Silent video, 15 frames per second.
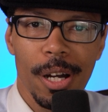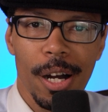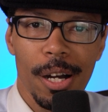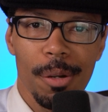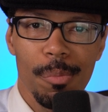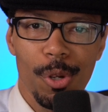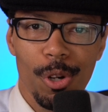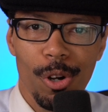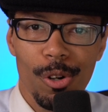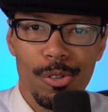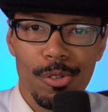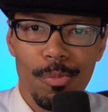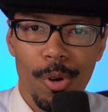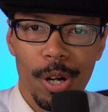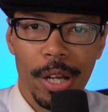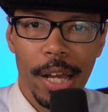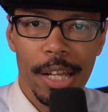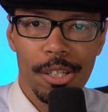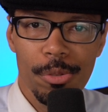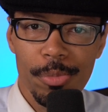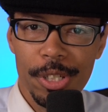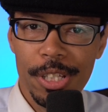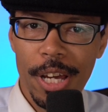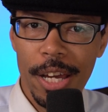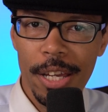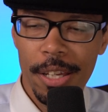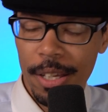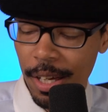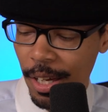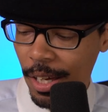I'm your host,
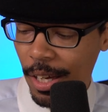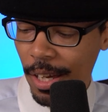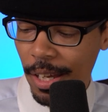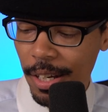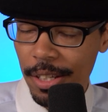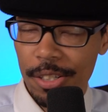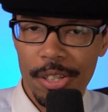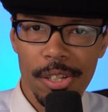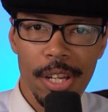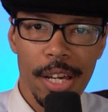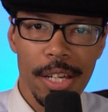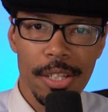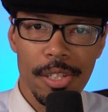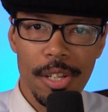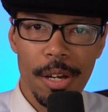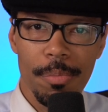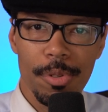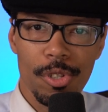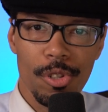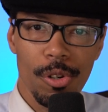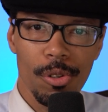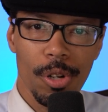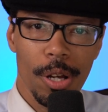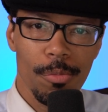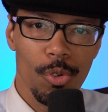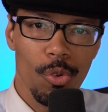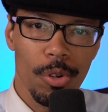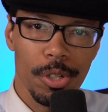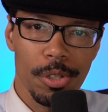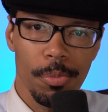Marc.Antomattei, and in today's episode, I'm
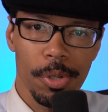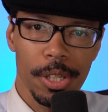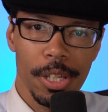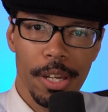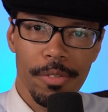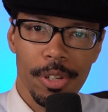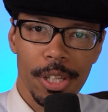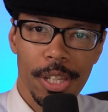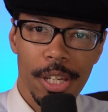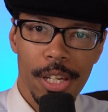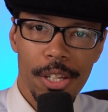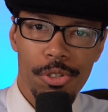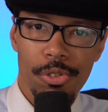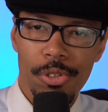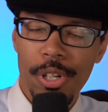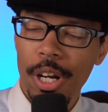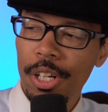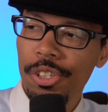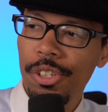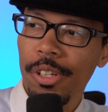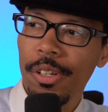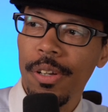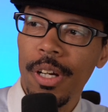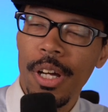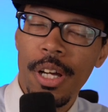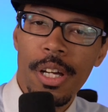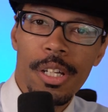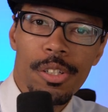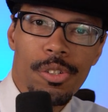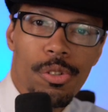going to be giving the introduction
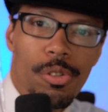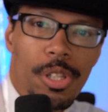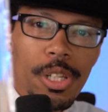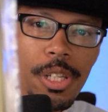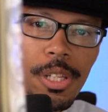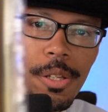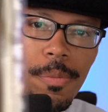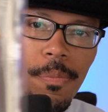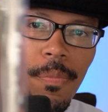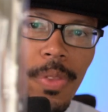to the